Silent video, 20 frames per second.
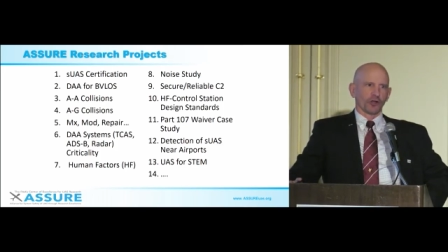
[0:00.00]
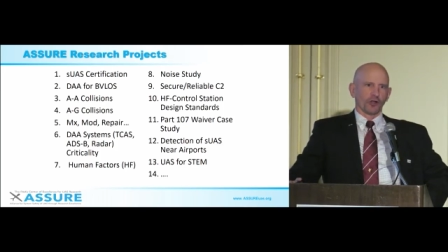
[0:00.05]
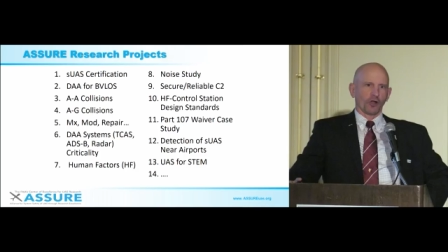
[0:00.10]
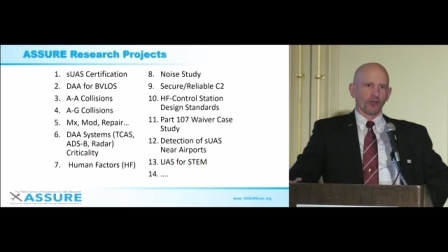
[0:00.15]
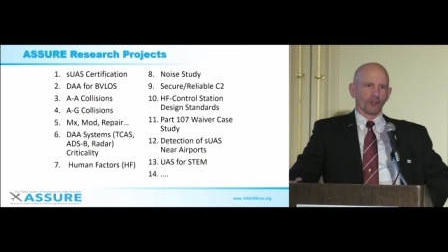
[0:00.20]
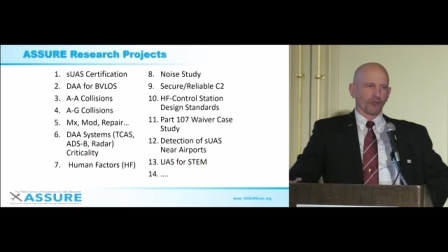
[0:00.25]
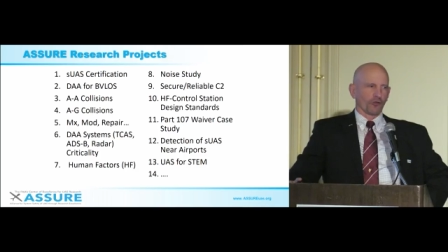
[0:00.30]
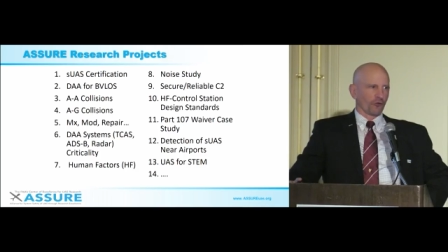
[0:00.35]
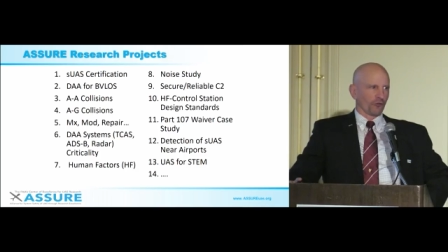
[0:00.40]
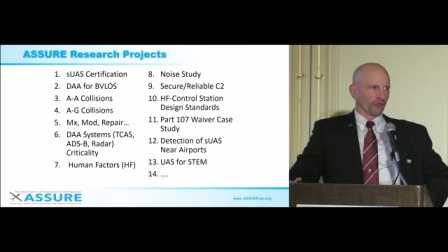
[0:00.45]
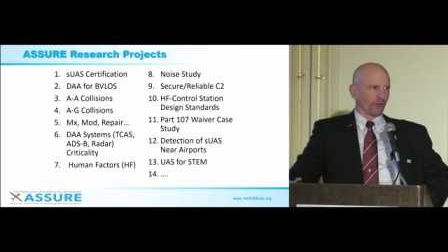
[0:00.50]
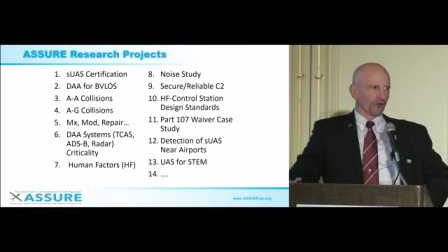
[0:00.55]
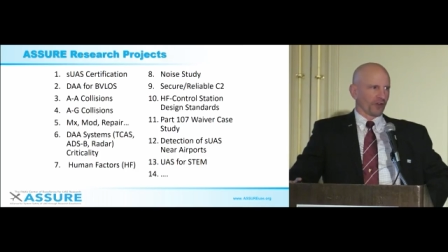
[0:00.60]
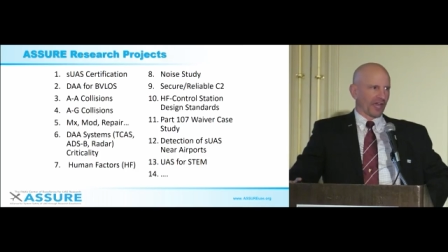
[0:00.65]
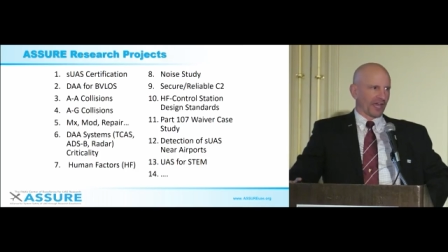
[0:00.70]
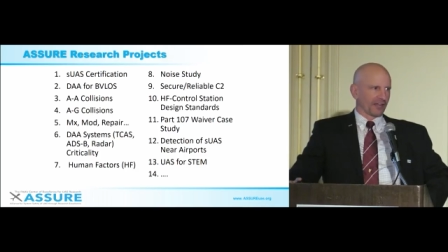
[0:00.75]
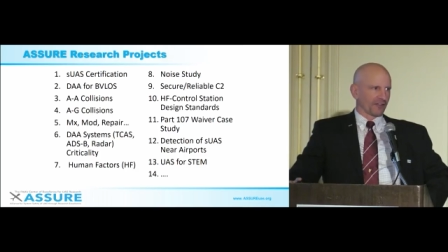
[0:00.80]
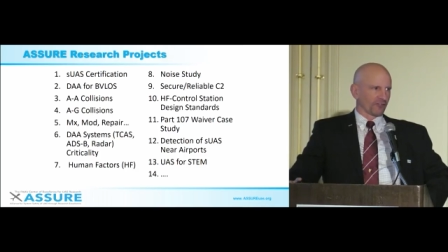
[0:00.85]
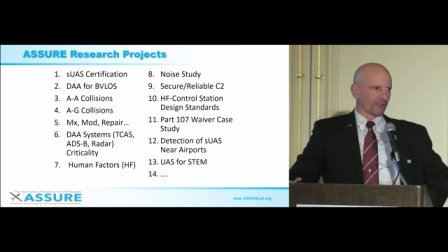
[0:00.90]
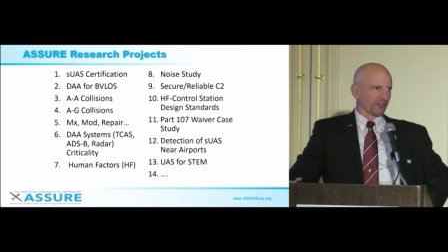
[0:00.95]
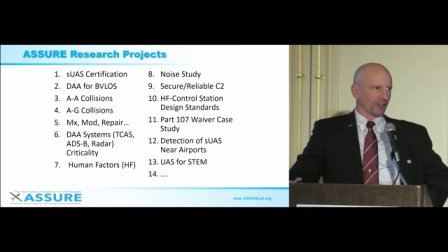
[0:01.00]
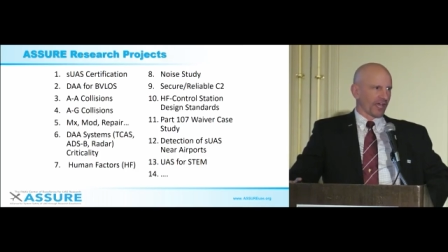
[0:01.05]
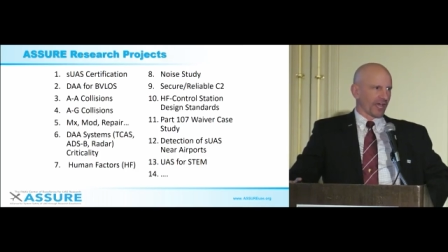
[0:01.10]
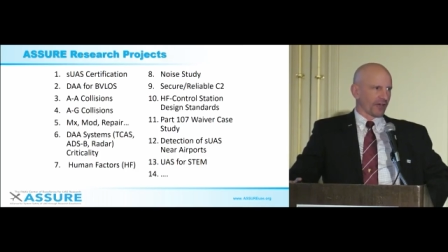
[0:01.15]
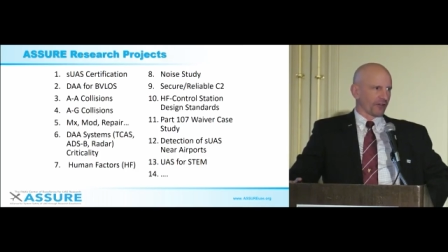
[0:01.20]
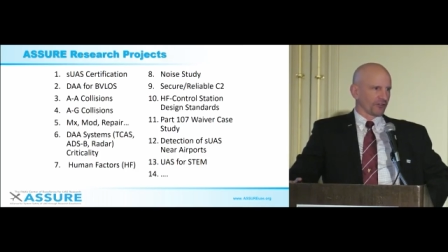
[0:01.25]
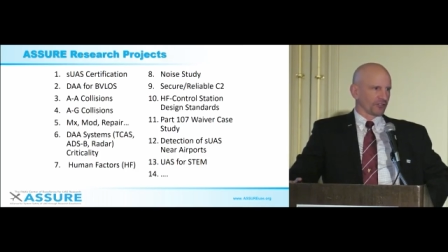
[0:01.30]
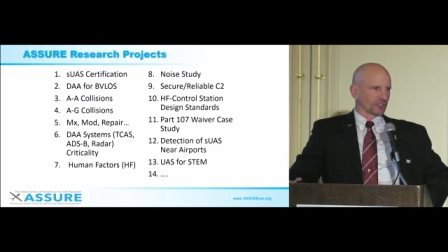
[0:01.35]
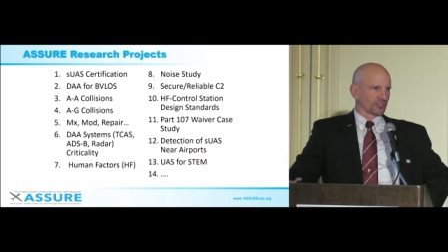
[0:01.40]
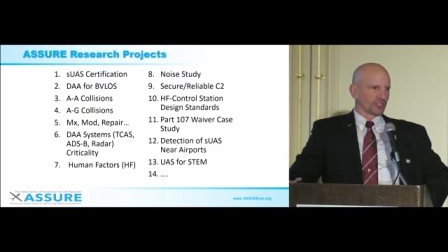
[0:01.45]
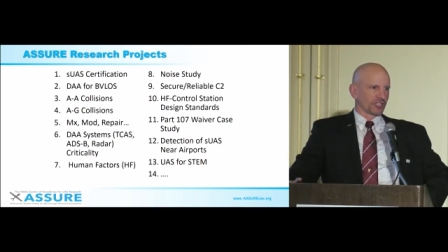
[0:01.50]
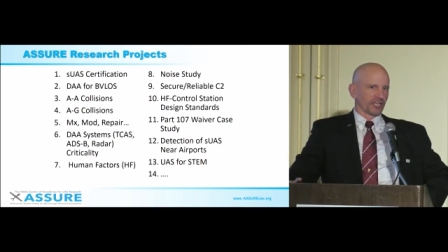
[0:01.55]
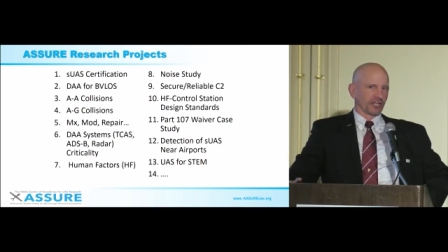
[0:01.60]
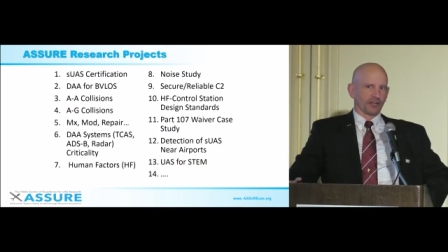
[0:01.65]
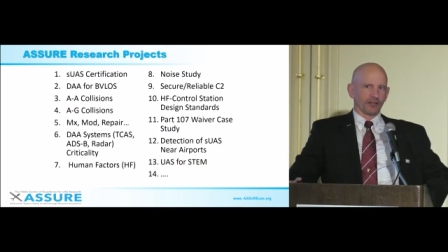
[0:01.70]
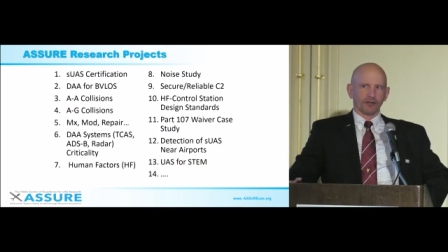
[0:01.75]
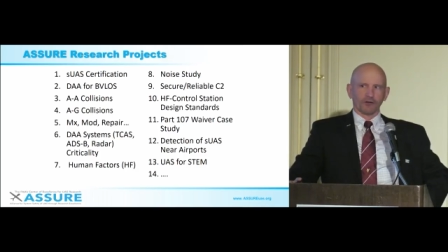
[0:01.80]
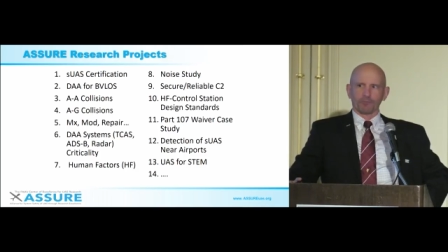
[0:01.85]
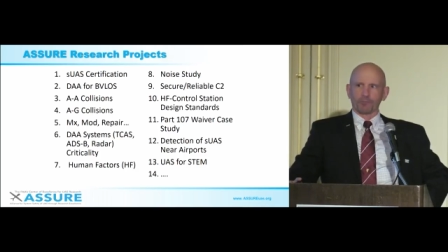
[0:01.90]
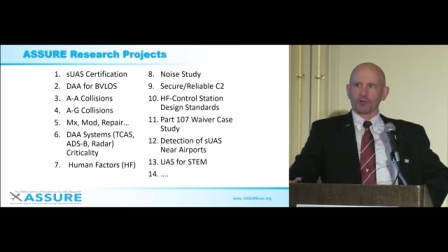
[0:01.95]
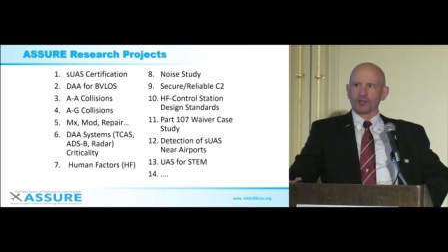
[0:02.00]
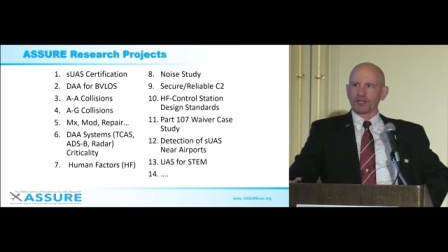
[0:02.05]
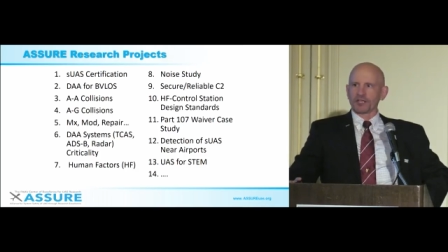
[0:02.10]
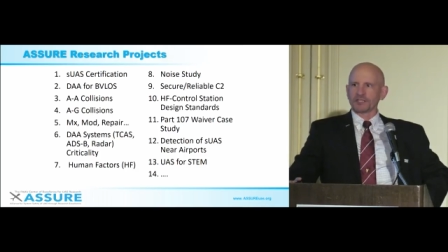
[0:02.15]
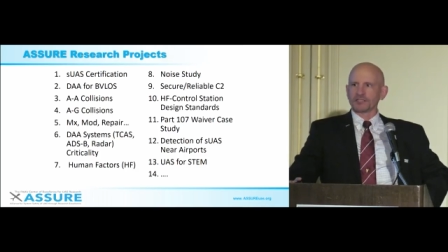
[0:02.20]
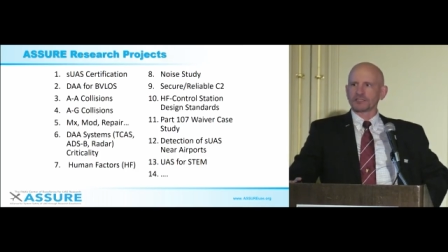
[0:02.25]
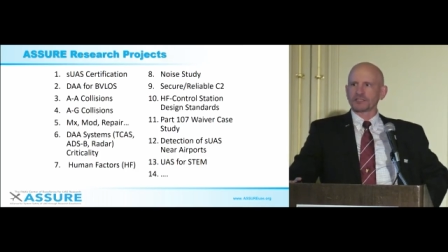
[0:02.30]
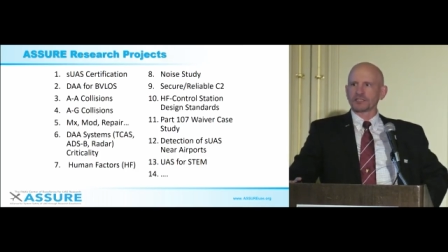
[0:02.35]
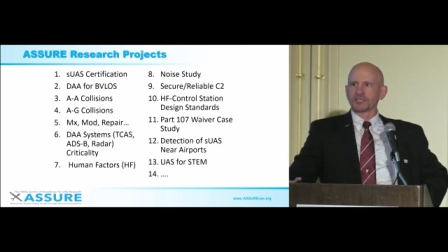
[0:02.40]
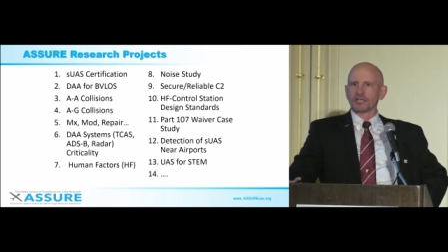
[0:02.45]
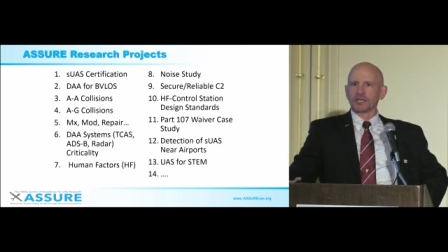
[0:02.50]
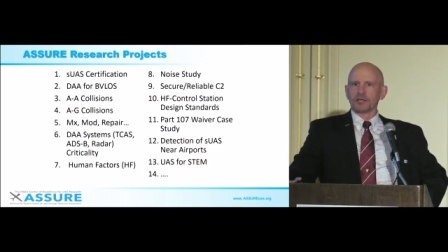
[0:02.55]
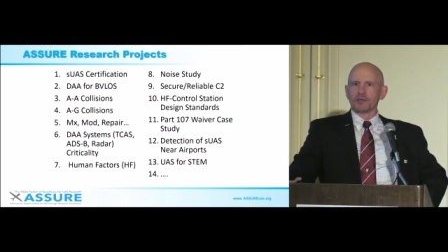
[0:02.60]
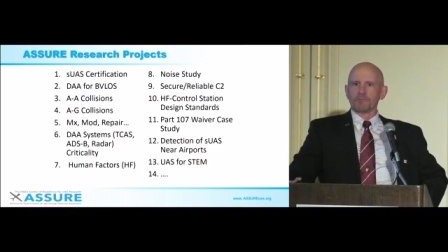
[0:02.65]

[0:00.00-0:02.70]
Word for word: And although they're not as loud as jet airplanes,